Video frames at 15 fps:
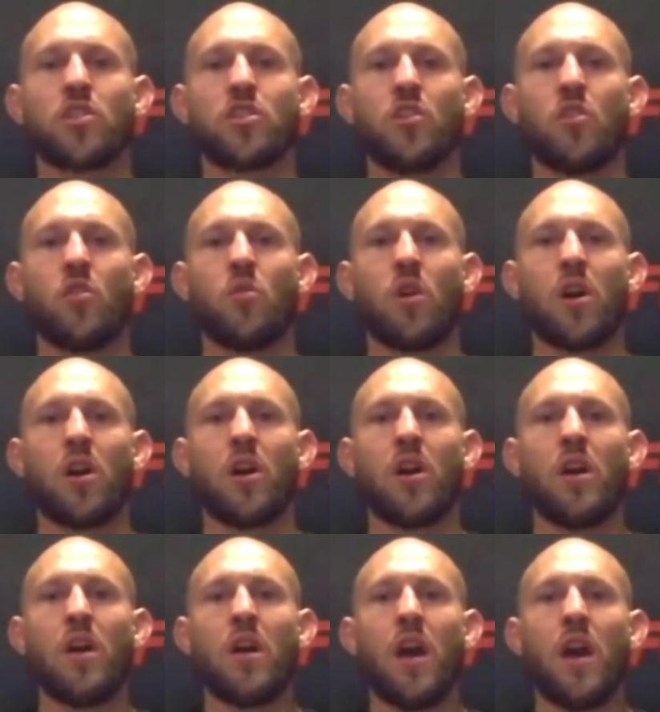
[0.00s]
You know, uh,
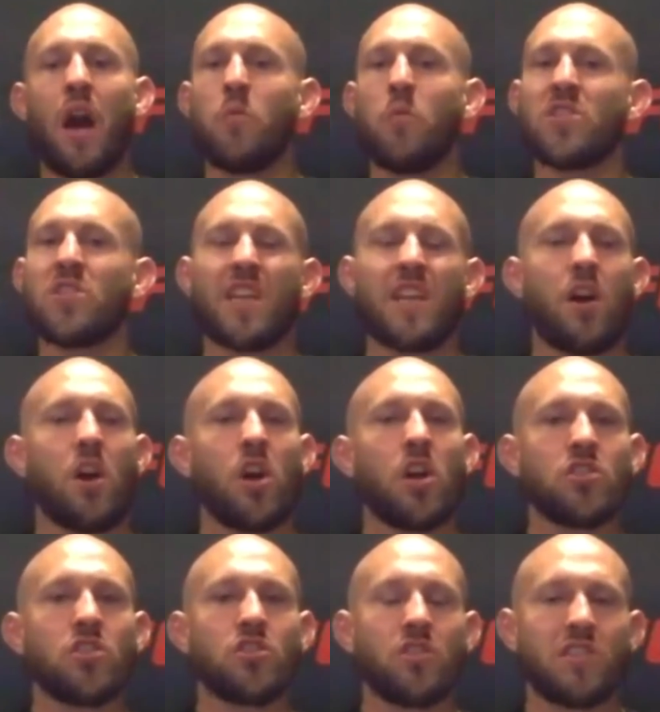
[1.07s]
I was like
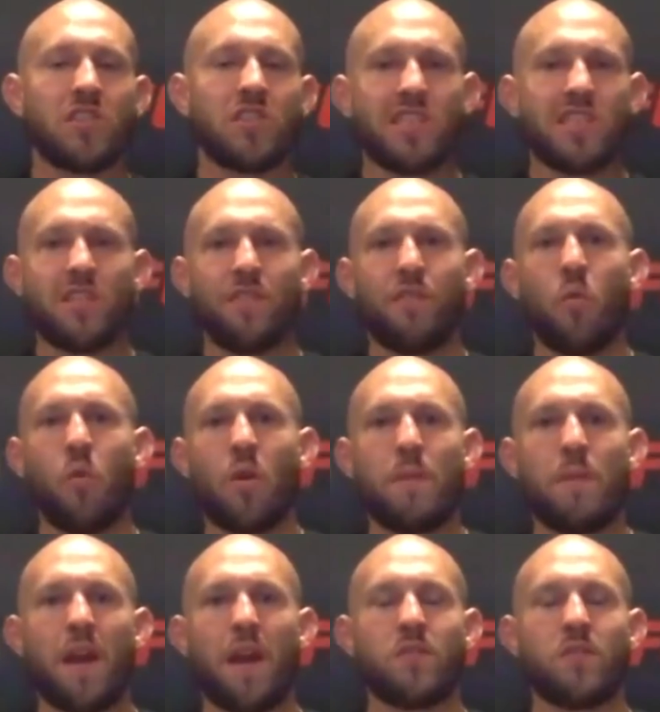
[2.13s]
164
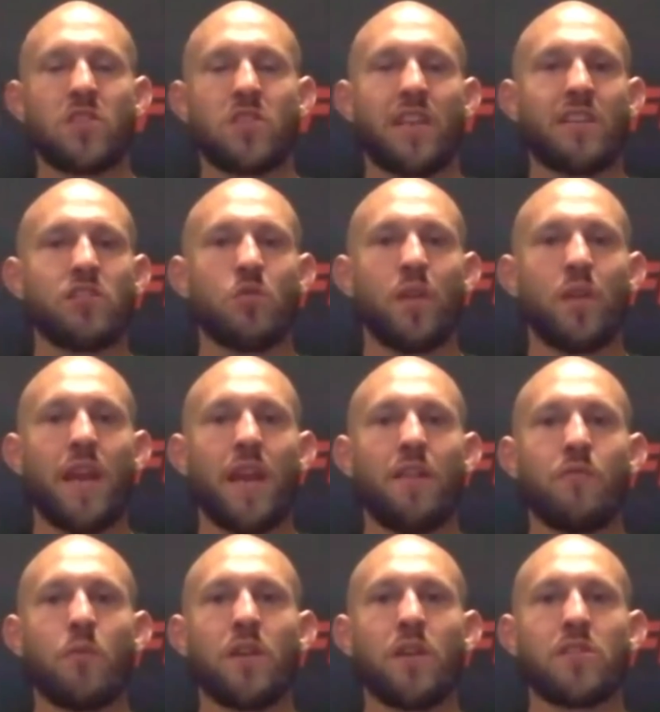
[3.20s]
pounds like two and a
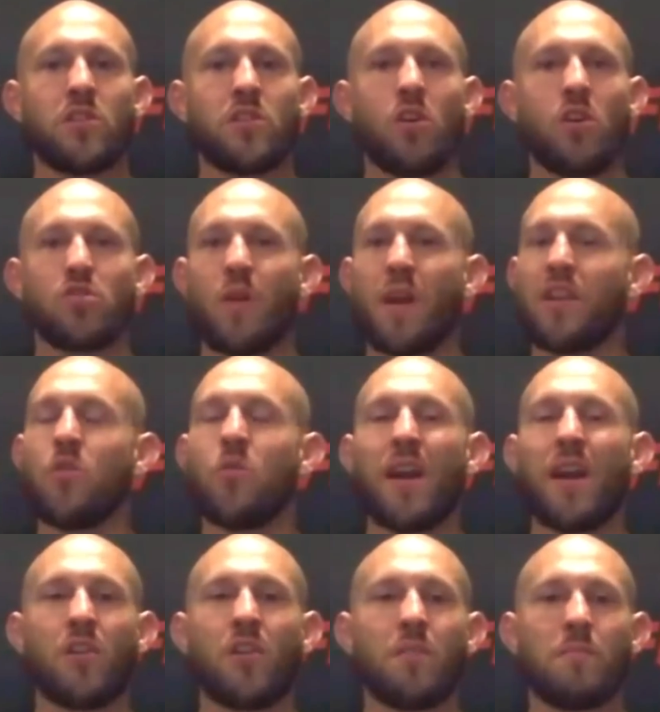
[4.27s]
half weeks ago, so I knew I
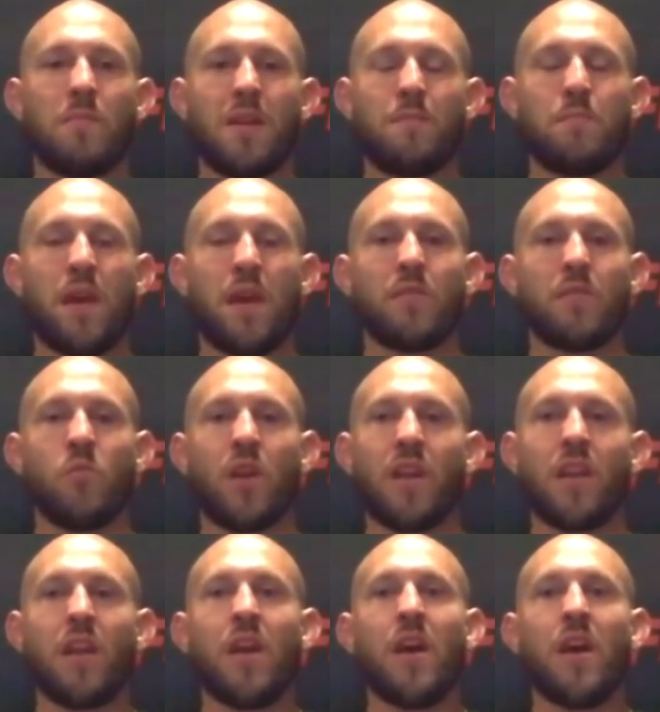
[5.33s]
couldn't make bantamweight.